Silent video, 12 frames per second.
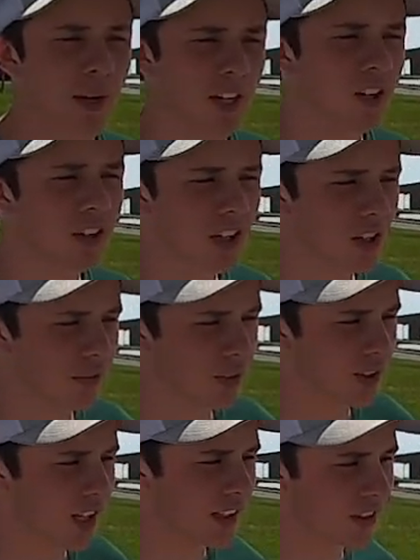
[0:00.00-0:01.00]
back on there if
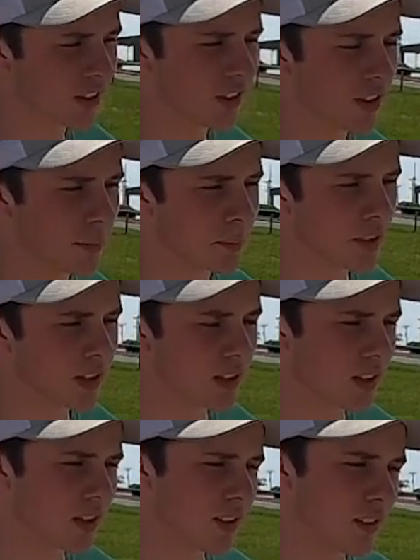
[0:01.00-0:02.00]
you'd like it on there. But
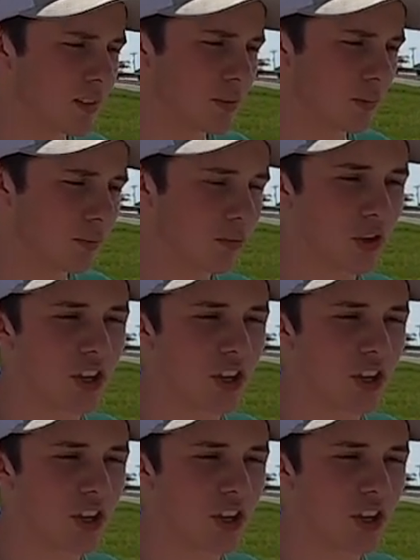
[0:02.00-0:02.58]
for